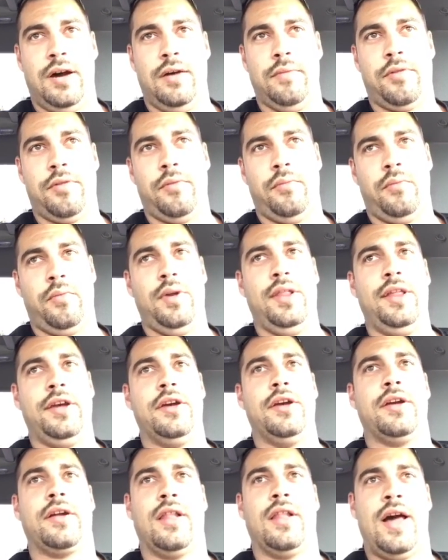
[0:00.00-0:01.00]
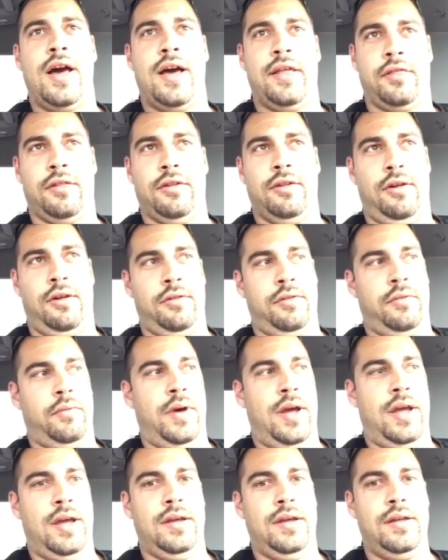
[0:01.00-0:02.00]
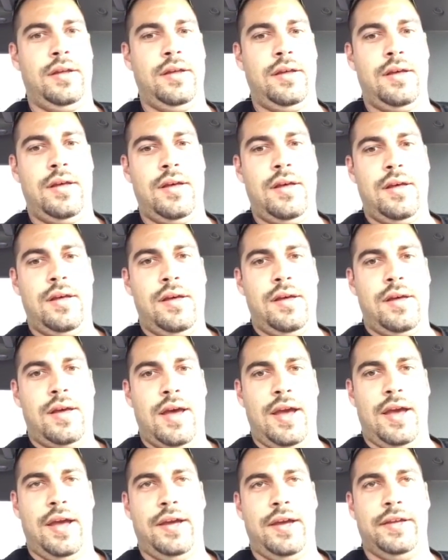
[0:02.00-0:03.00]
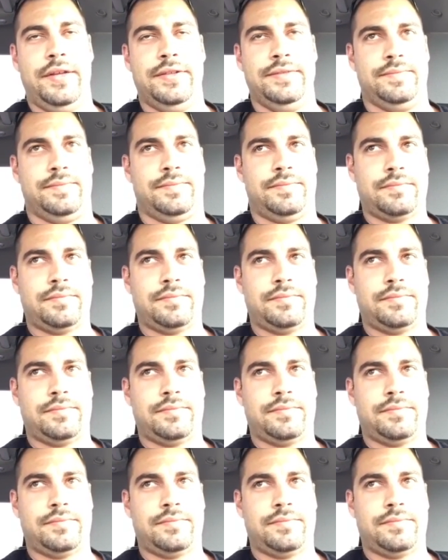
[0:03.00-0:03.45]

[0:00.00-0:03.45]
some really good clients along the way. And,